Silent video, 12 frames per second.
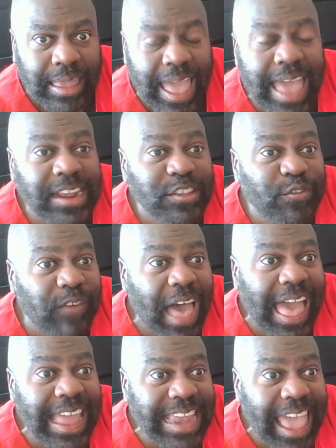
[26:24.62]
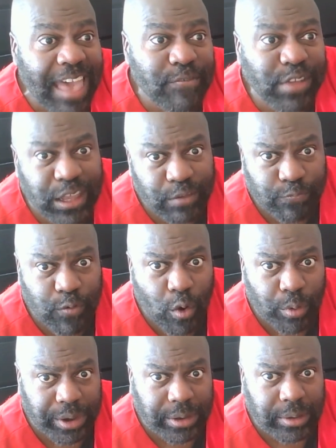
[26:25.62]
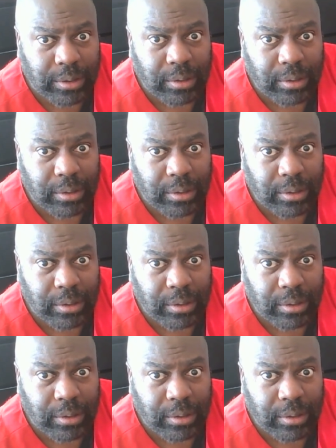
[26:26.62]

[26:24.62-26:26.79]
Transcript: and is fined heavily for it.